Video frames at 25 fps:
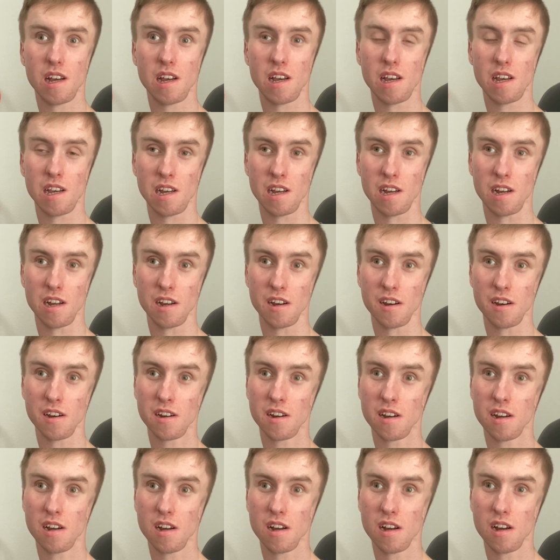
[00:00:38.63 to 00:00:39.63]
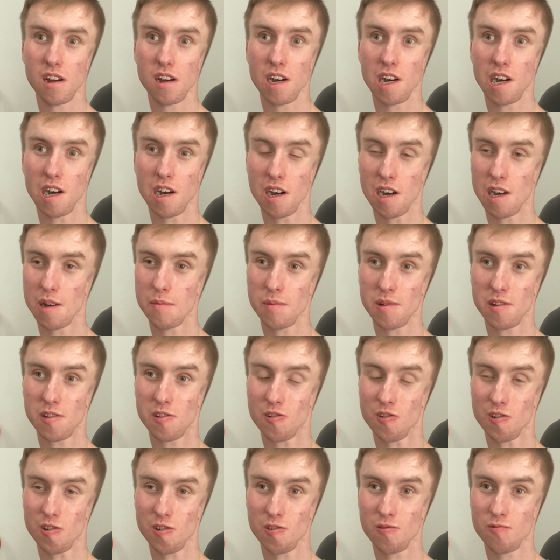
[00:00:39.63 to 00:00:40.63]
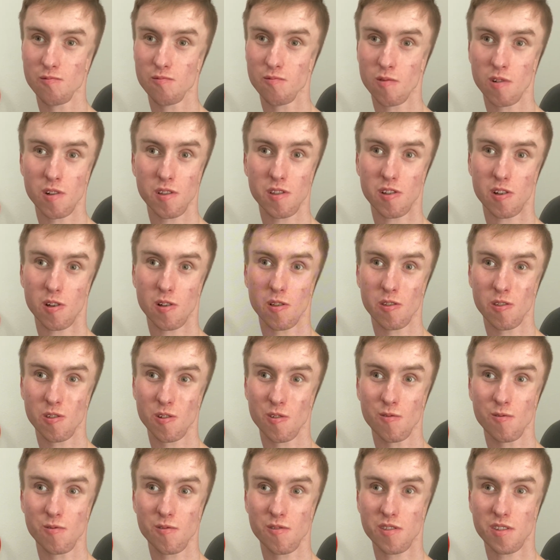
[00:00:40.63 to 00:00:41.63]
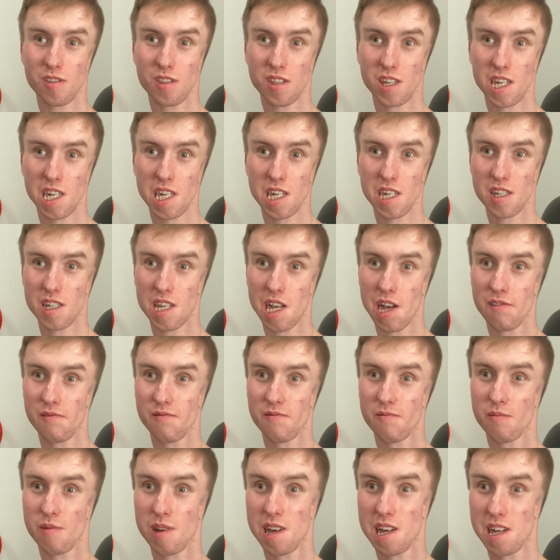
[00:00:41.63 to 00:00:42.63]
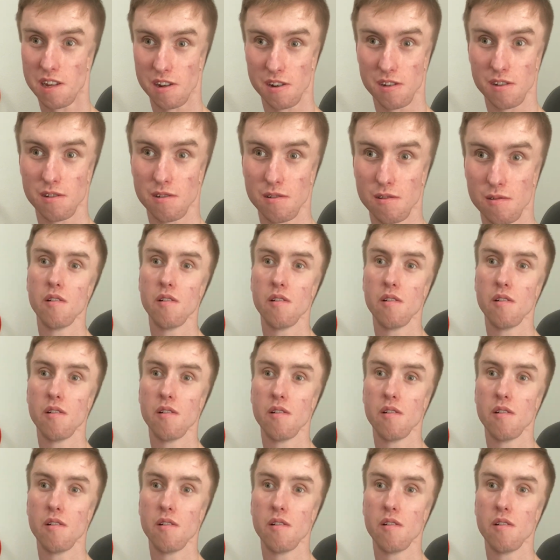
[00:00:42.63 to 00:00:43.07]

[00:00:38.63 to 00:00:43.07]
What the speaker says: and let me tell you what those things have been.